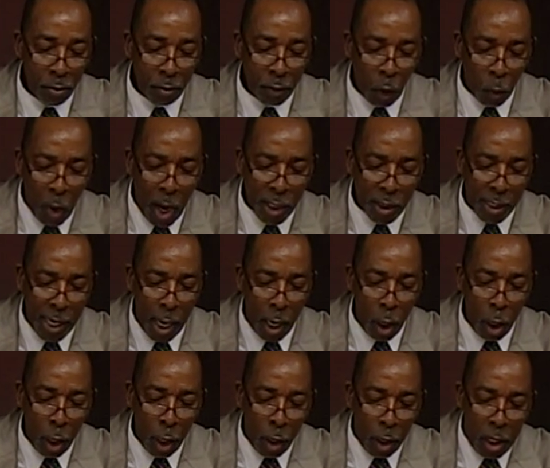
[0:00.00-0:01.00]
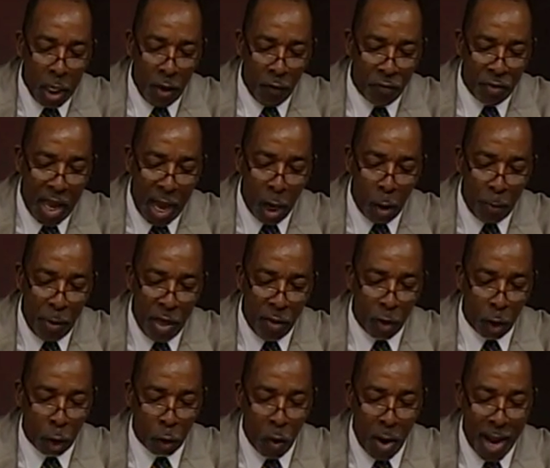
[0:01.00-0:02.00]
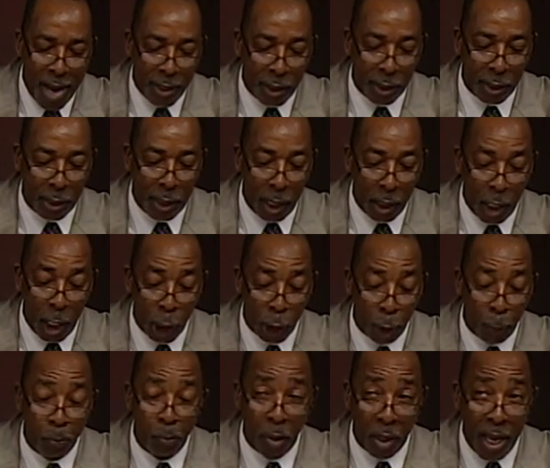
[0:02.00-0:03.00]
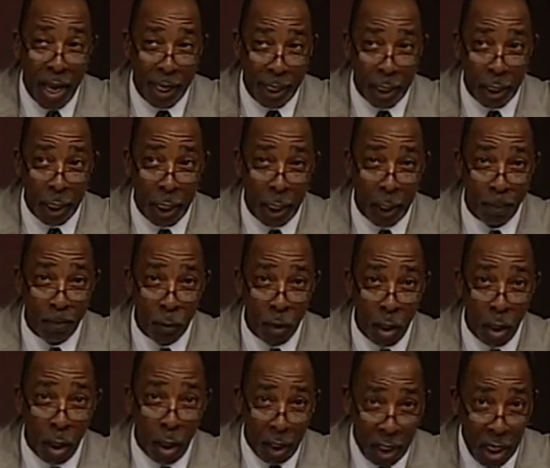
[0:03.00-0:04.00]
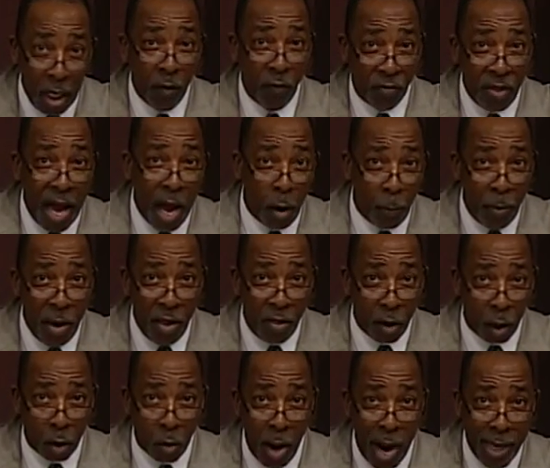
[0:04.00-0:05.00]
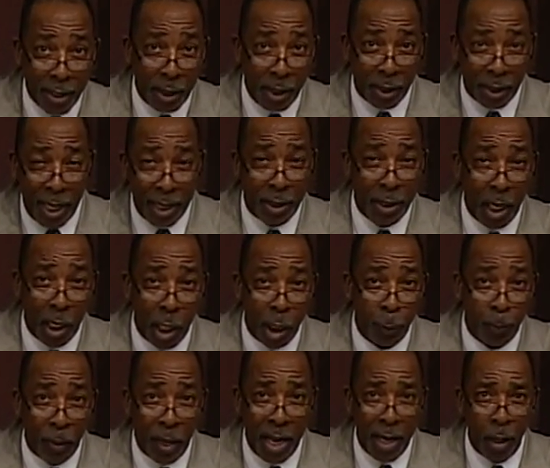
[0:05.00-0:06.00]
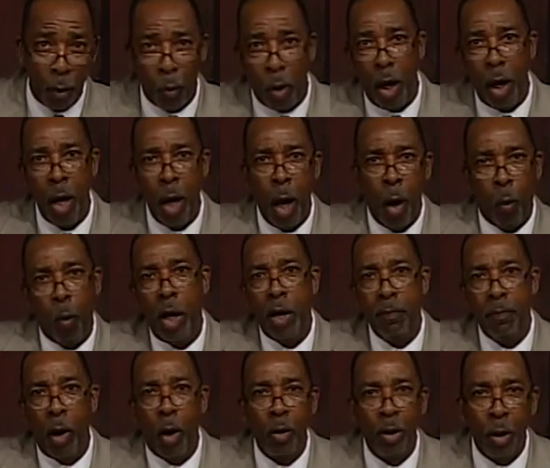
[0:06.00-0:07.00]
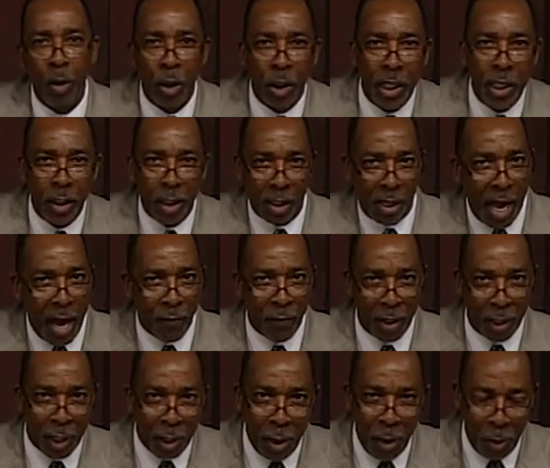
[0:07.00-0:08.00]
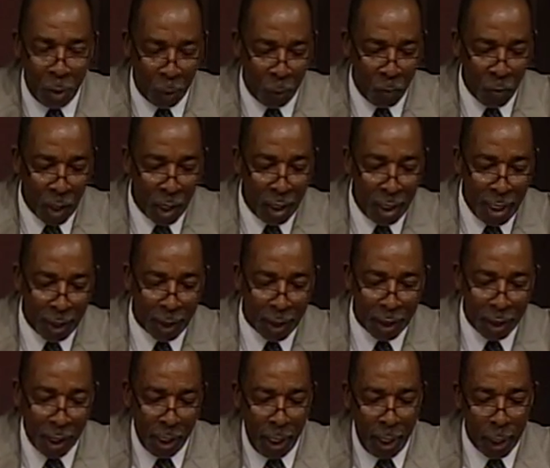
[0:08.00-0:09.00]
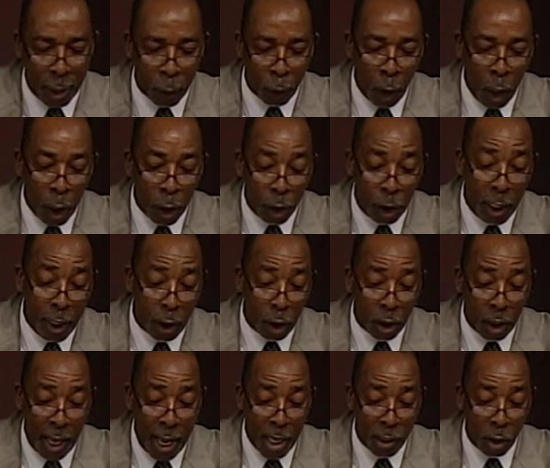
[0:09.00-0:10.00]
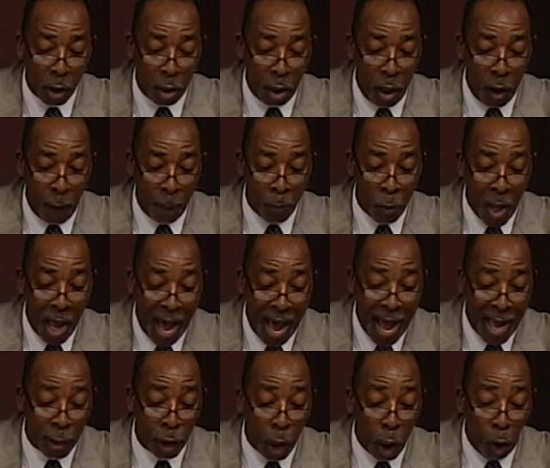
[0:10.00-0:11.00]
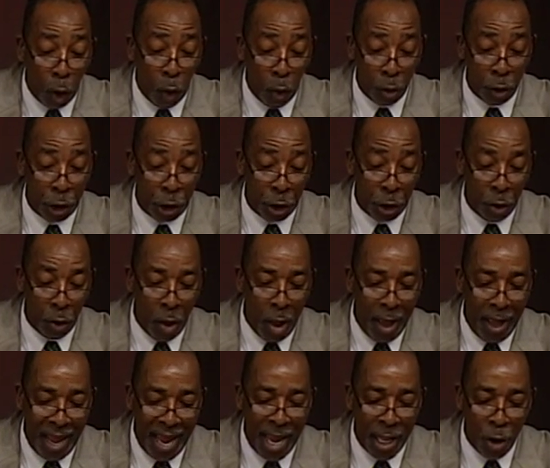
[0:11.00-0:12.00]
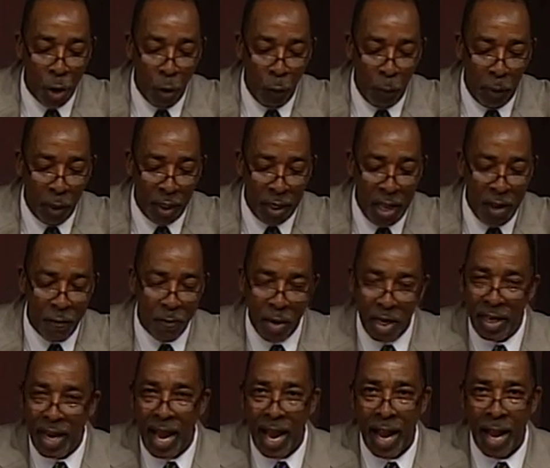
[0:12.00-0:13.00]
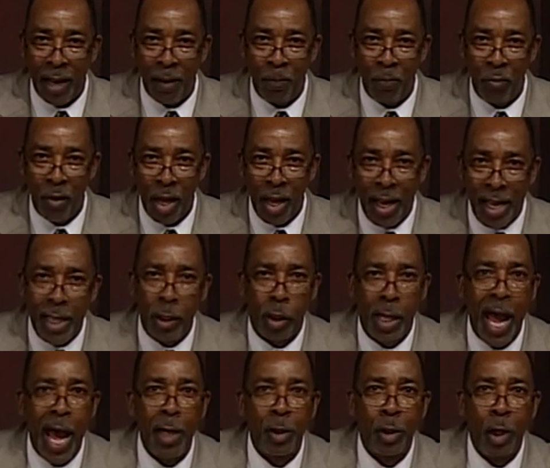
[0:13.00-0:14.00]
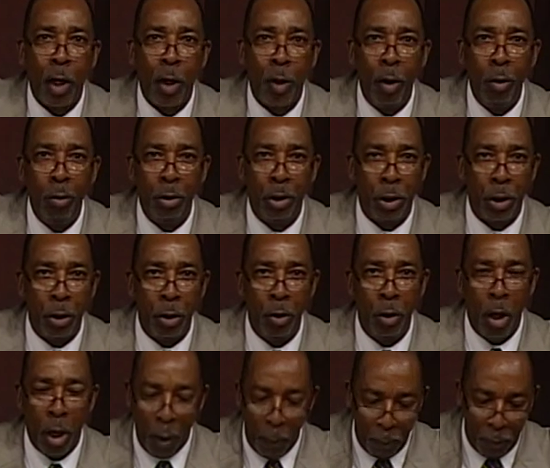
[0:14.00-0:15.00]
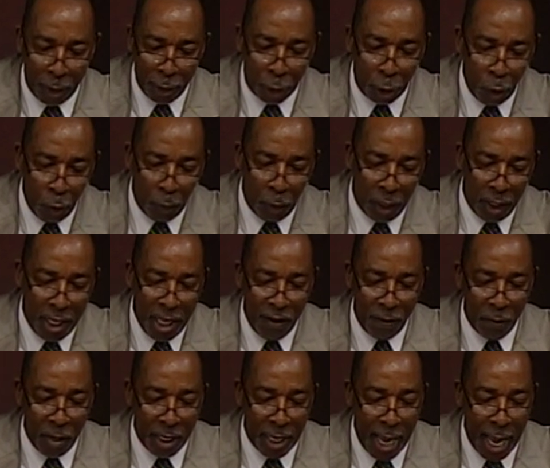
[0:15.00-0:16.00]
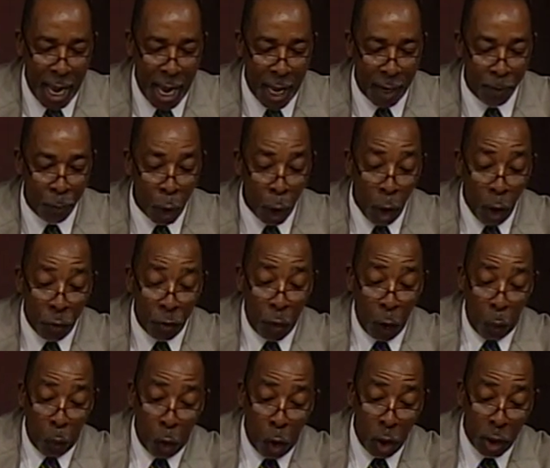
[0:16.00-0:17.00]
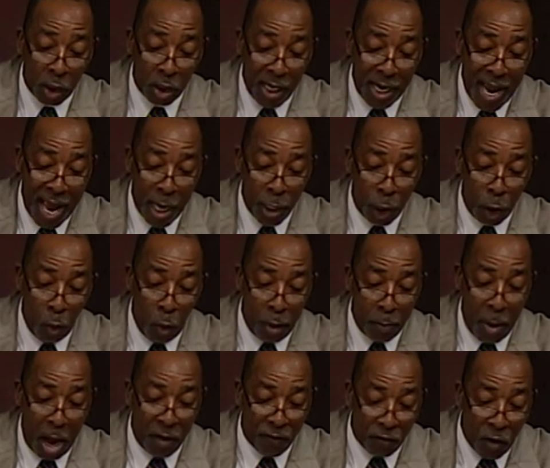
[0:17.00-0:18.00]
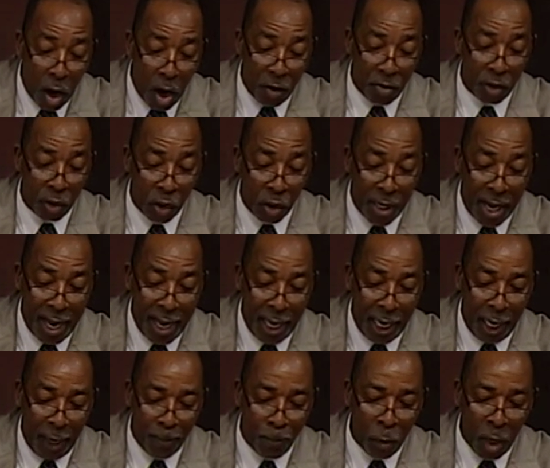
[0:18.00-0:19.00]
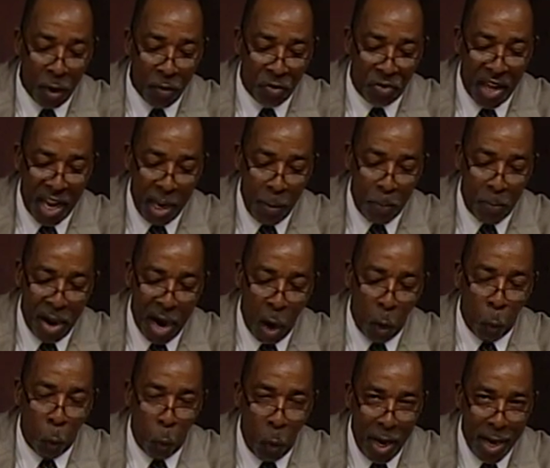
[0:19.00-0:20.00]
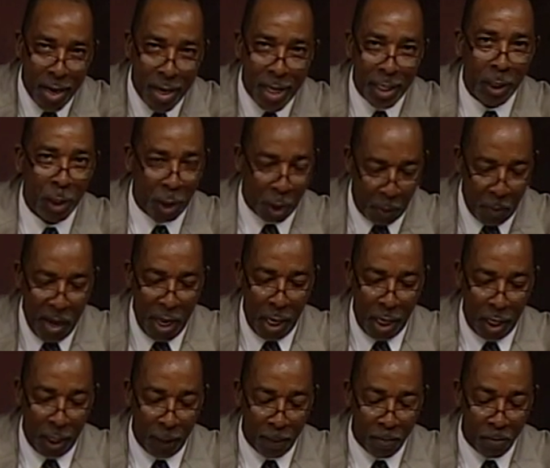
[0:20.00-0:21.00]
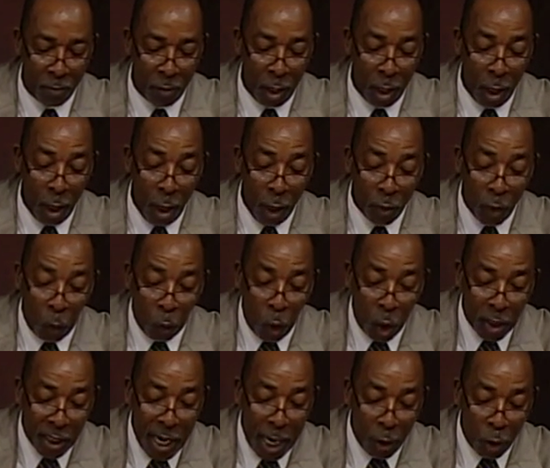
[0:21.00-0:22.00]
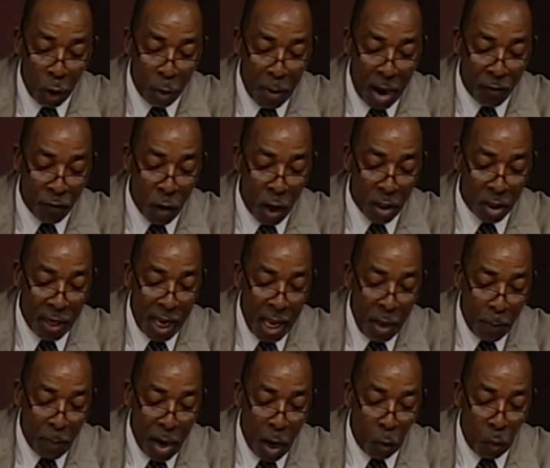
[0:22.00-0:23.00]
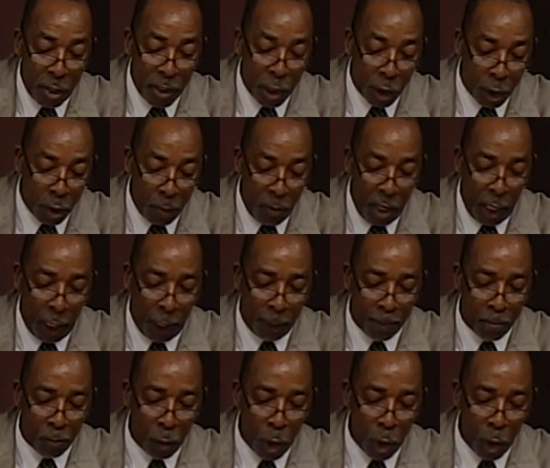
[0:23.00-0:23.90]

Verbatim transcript: Watch now. If thou be the Christ, tell us plainly. If thou be the Christ, he said, tell us plainly. Well, what more do Jesus have to do? Listen to this. Jesus answered them, I told you, and you believe me not. He said, I told you, but you believe me not. The works that I do in my Father's name, they bear witness to me. The work that I do in my Father's name bear witness to me.